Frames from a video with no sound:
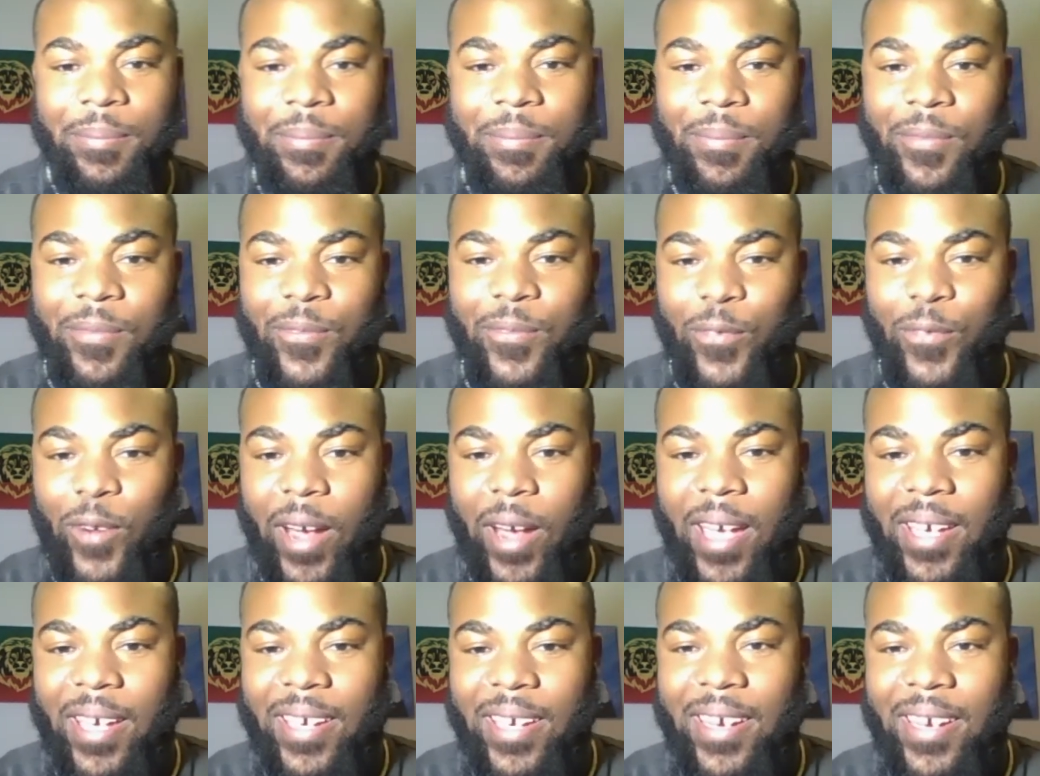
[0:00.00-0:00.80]
for
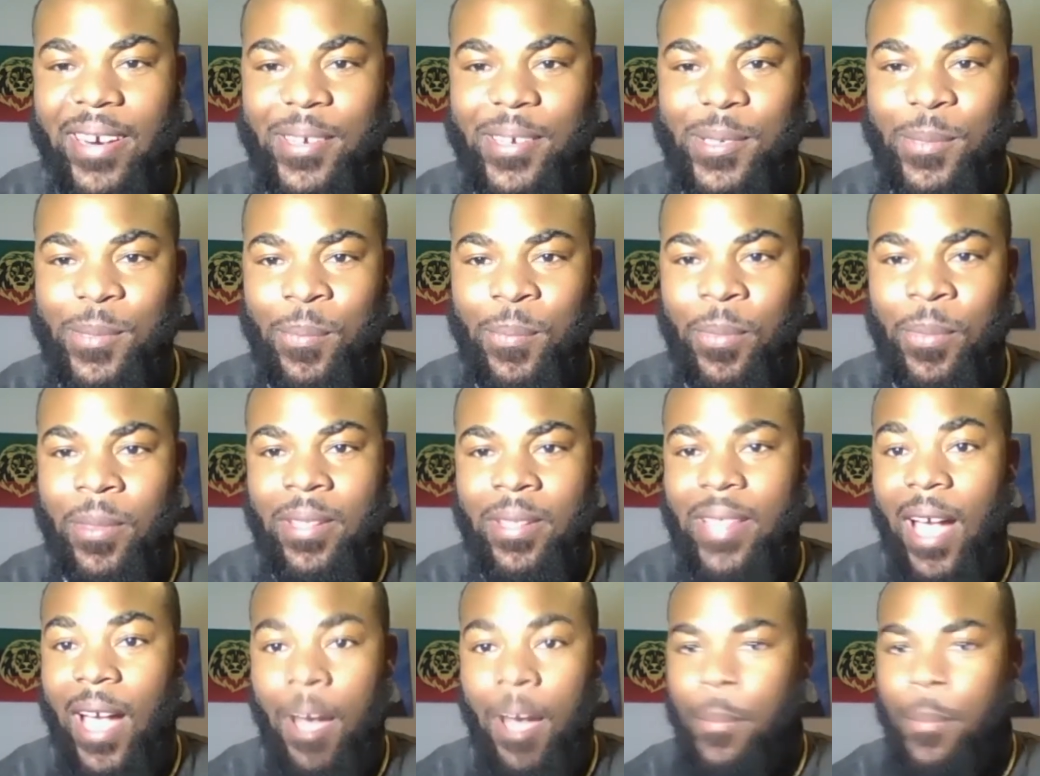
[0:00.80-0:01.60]
8 years,
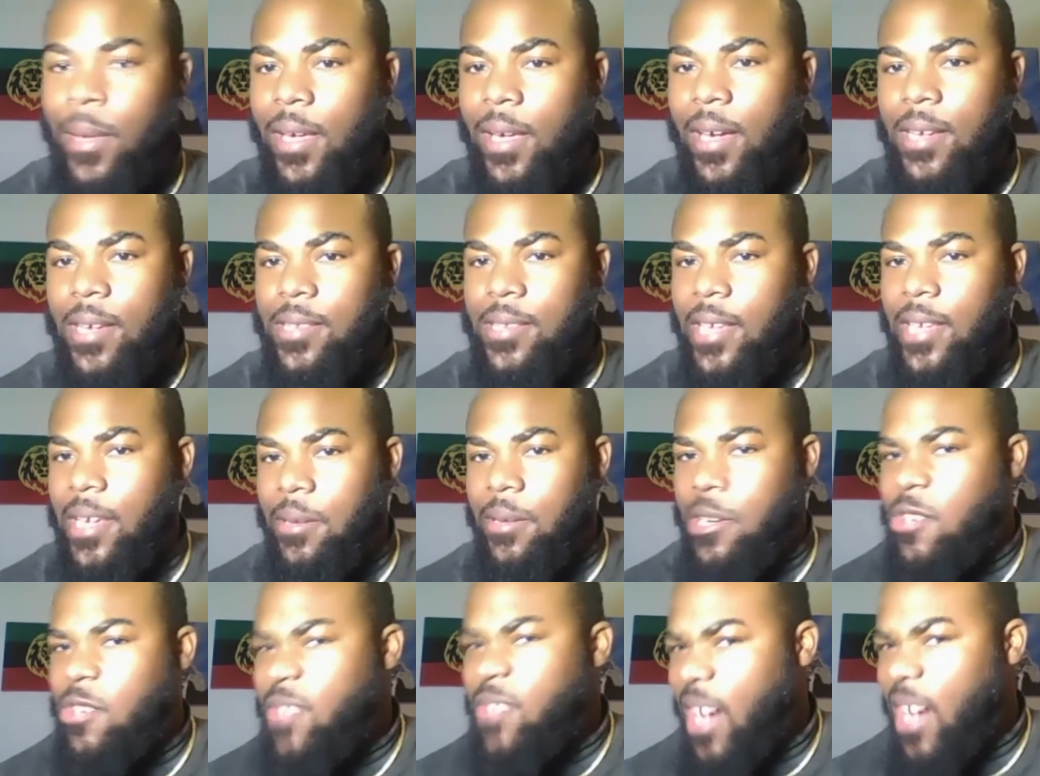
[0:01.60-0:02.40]
not because he
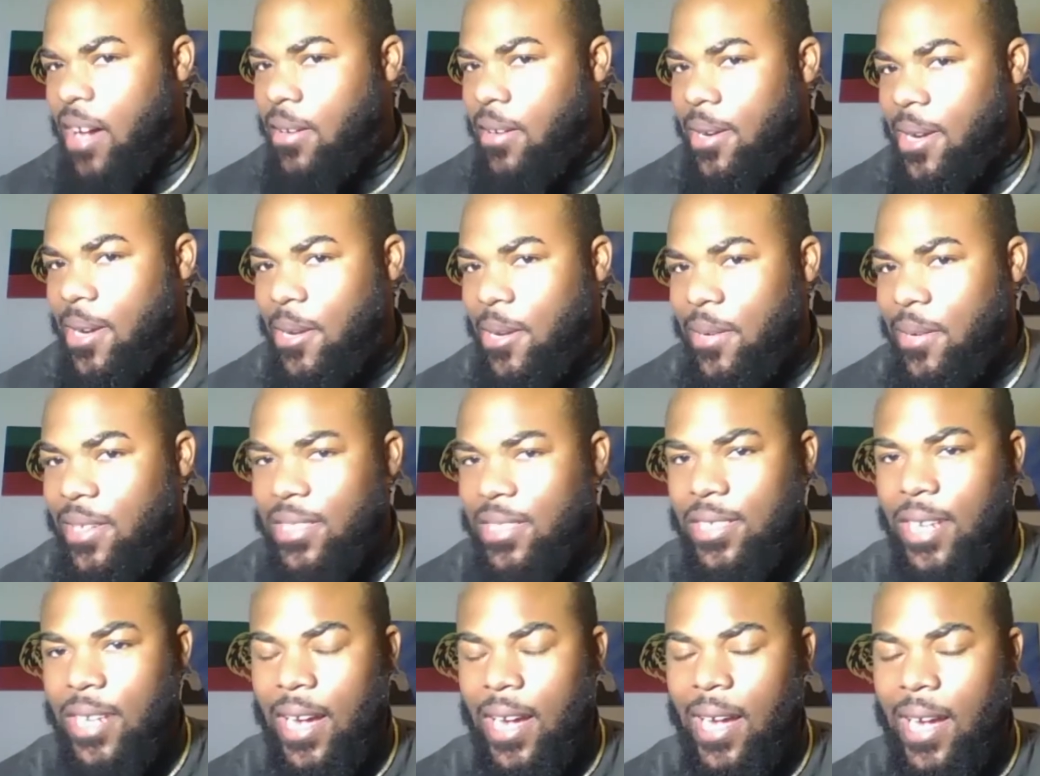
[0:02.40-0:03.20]
knew how to do his
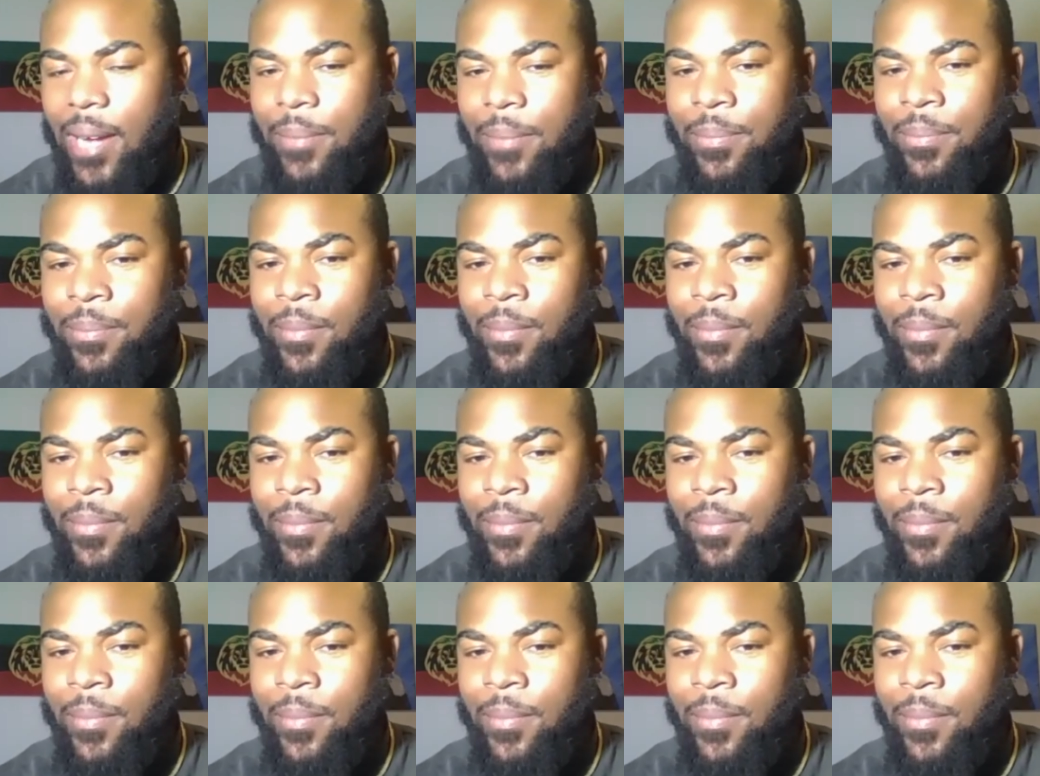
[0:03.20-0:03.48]
job,